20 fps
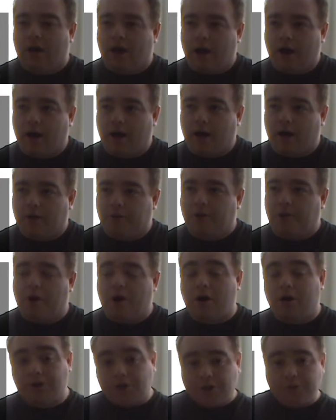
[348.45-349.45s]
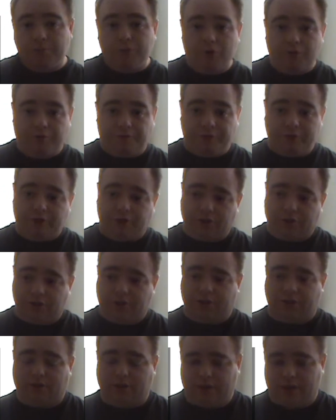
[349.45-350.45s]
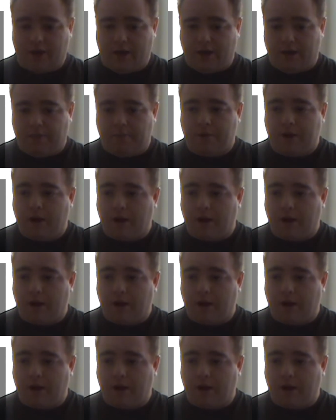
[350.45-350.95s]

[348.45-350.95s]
There are some new features in the game.